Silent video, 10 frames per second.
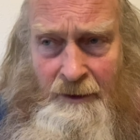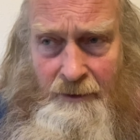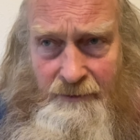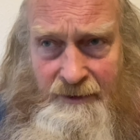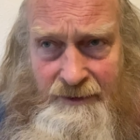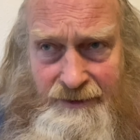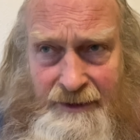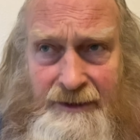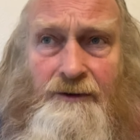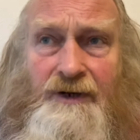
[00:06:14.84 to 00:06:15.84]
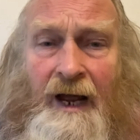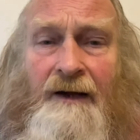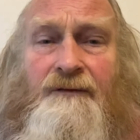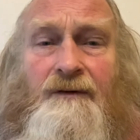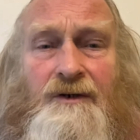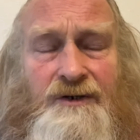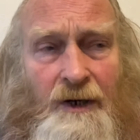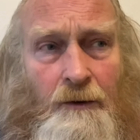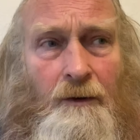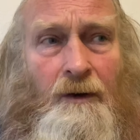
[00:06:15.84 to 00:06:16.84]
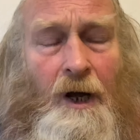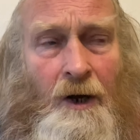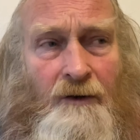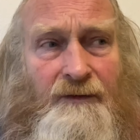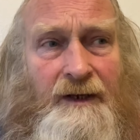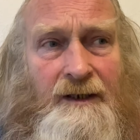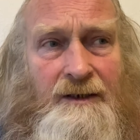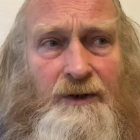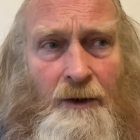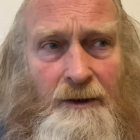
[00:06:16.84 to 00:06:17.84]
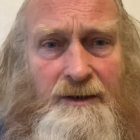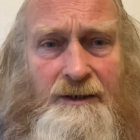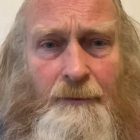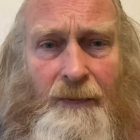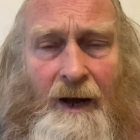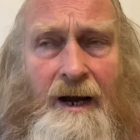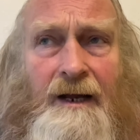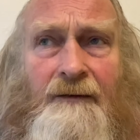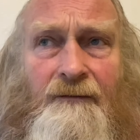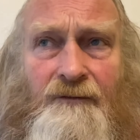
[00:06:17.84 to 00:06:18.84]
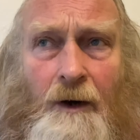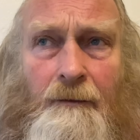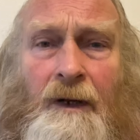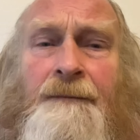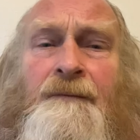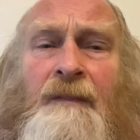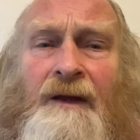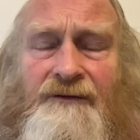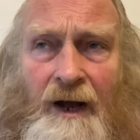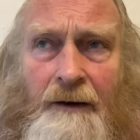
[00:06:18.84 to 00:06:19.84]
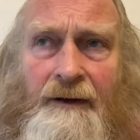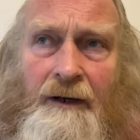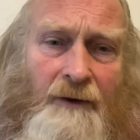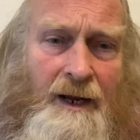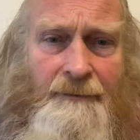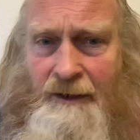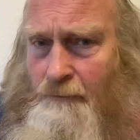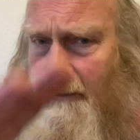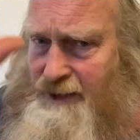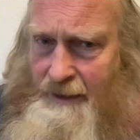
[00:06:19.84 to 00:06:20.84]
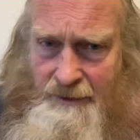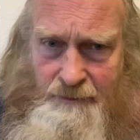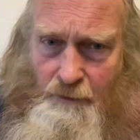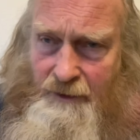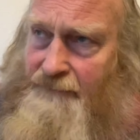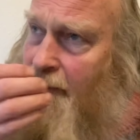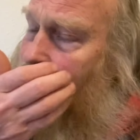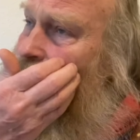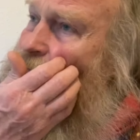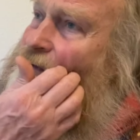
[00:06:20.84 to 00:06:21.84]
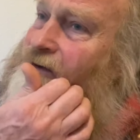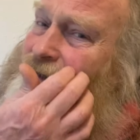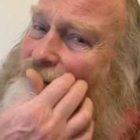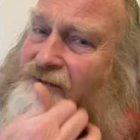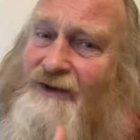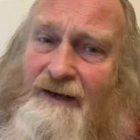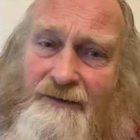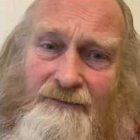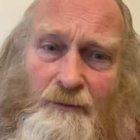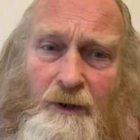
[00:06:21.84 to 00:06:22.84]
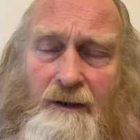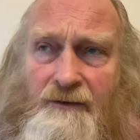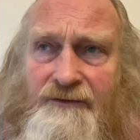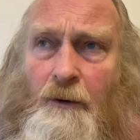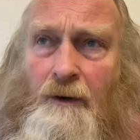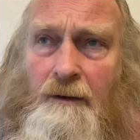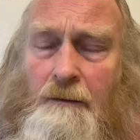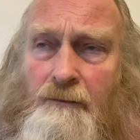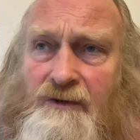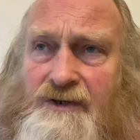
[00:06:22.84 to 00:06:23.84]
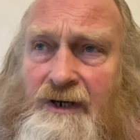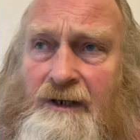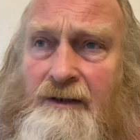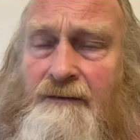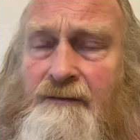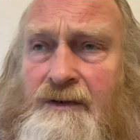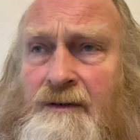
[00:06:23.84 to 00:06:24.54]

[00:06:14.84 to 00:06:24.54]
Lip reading: could continue to have control over its oil supply from Saudi Arabia, which has whatever, 30% of the world's oil reserves.